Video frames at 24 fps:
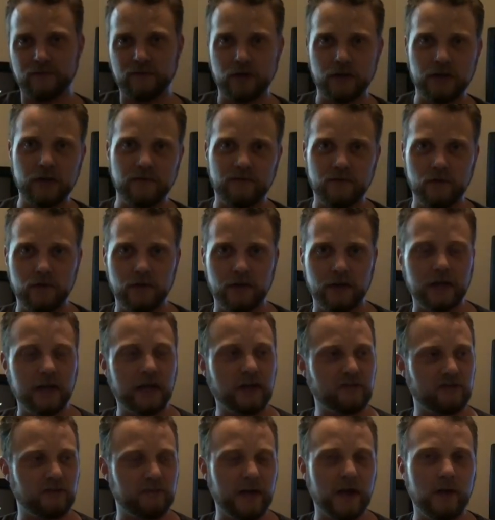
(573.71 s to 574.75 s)
if you can
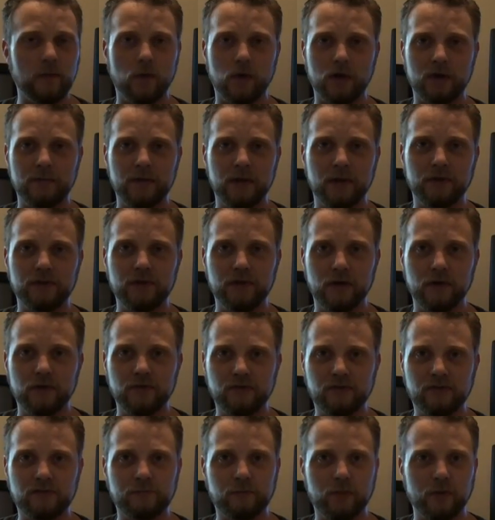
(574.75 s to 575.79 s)
catch them at Watermelon, you know, and
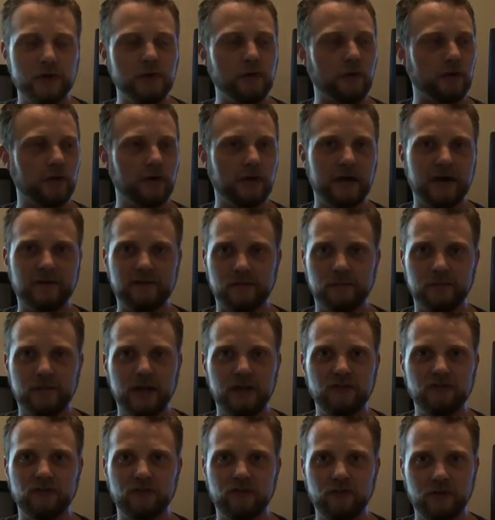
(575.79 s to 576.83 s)
just pre-order and have some
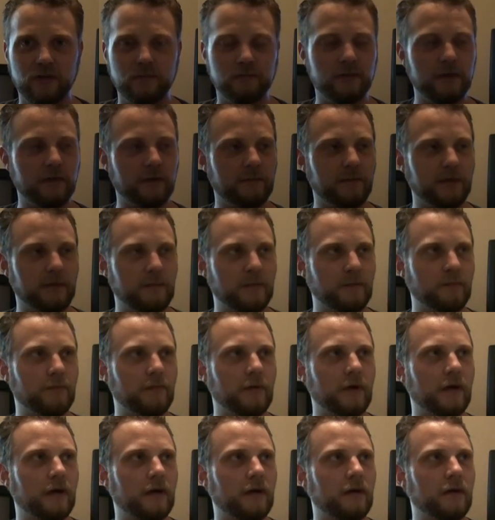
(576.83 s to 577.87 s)
patience, you can pick them
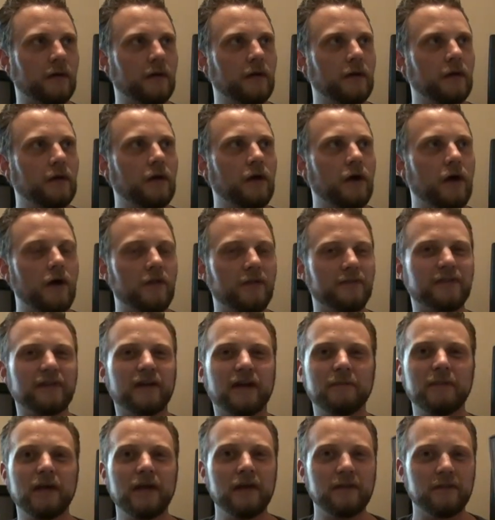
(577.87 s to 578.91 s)
up all the
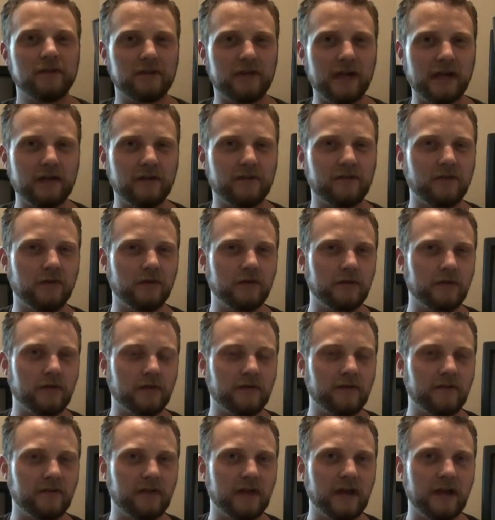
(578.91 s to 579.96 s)
time. They're kind of
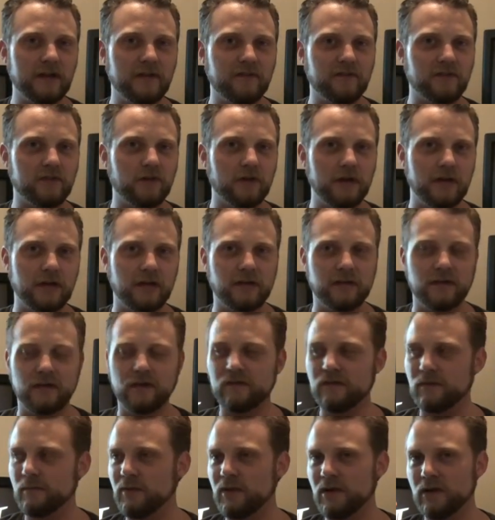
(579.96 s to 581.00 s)
starting to
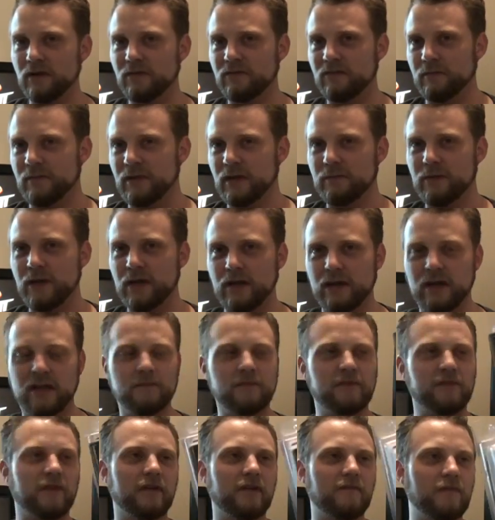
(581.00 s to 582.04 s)
disappear from eBay and
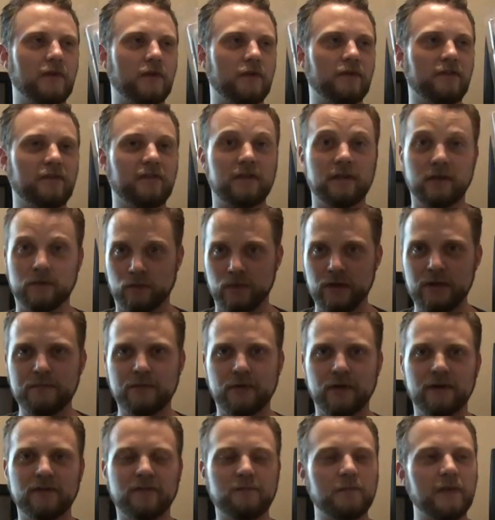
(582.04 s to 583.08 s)
Amazon. I've noticed the
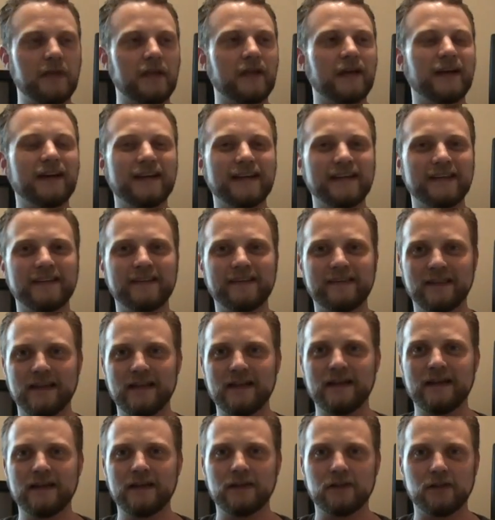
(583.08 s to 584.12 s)
reprints because
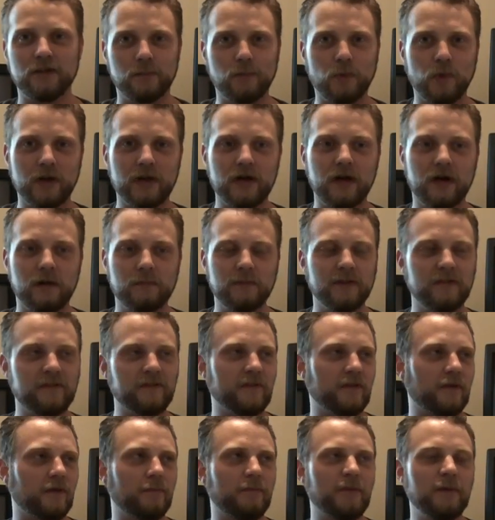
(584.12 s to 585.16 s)
they're more common,
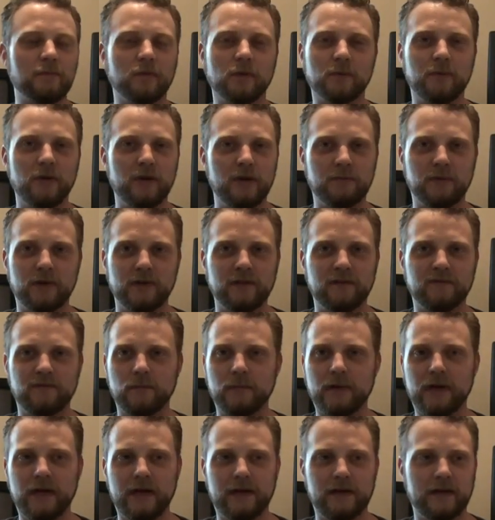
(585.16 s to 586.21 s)
so people are putting them on there for
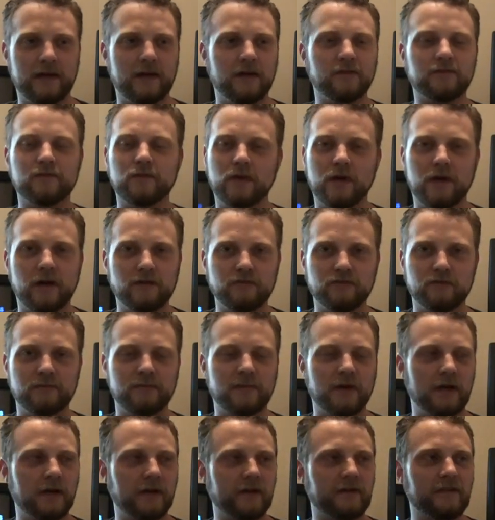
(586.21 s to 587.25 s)
buy it nows for
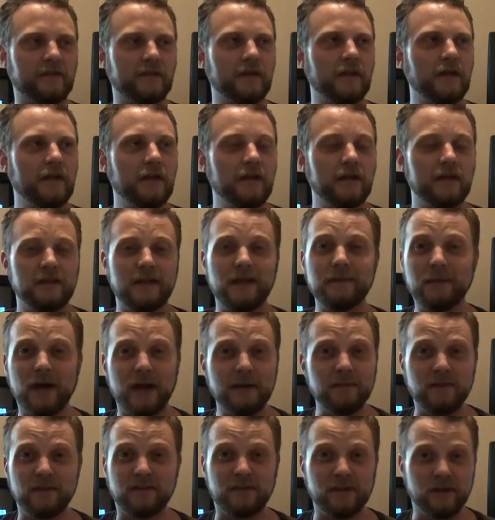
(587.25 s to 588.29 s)
$100. They
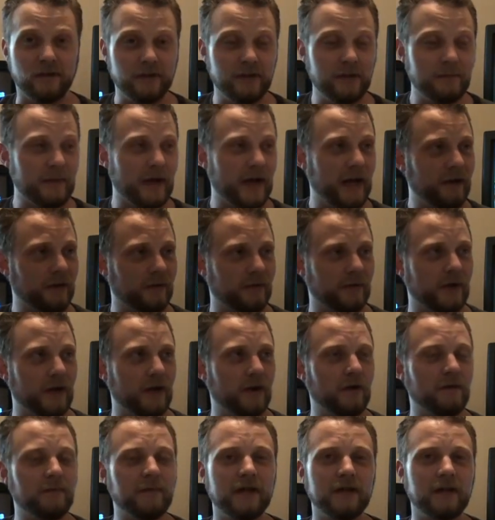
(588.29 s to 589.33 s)
might be selling them, I don't
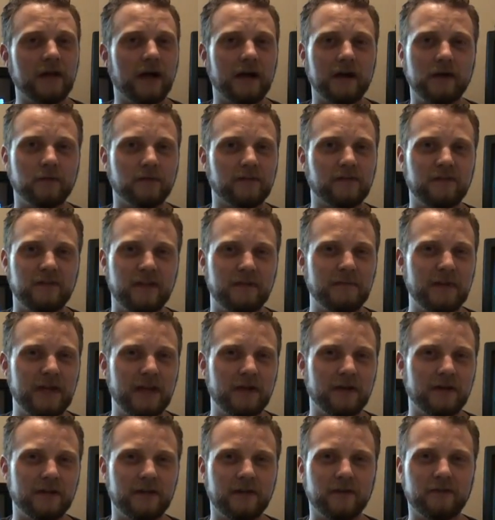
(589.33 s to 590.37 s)
know, but I don't see many
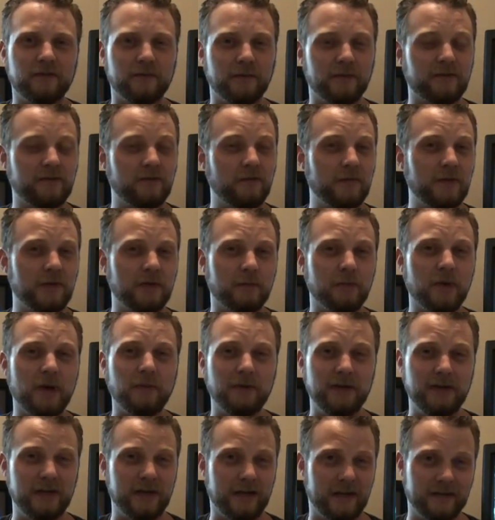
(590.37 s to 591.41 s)
on there, so I'm assuming they're
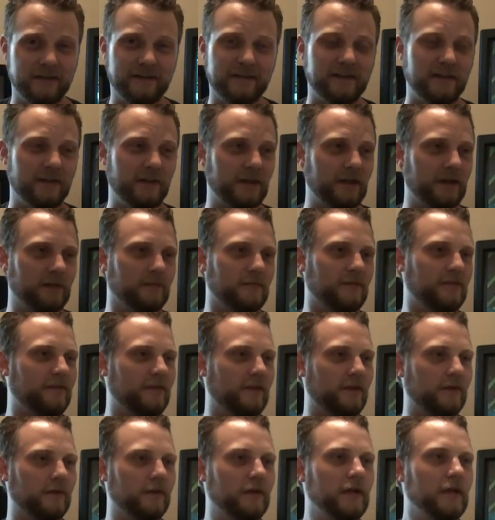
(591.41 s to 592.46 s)
probably not selling them.
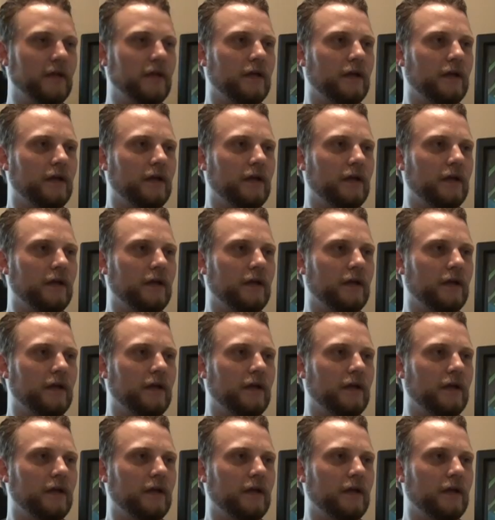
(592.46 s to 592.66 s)
So